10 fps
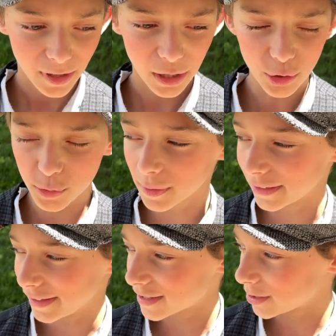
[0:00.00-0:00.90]
It was pretty
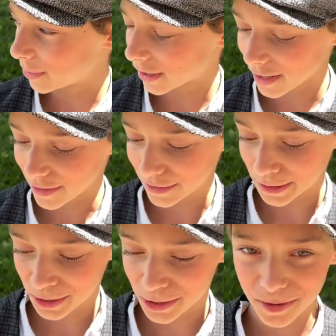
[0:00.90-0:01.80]
easy
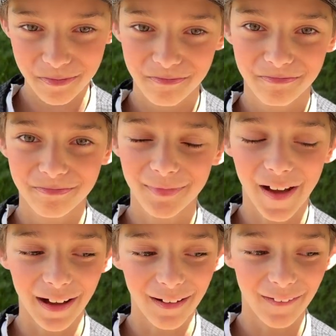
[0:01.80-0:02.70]
because
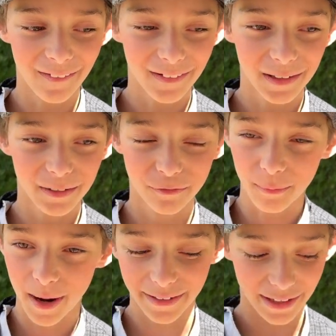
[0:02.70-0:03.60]
uh, for
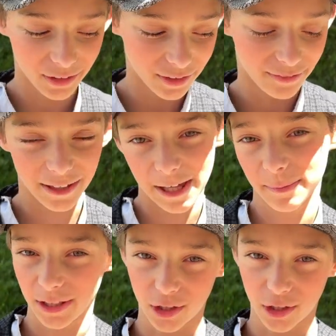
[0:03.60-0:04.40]
my character, they gave me a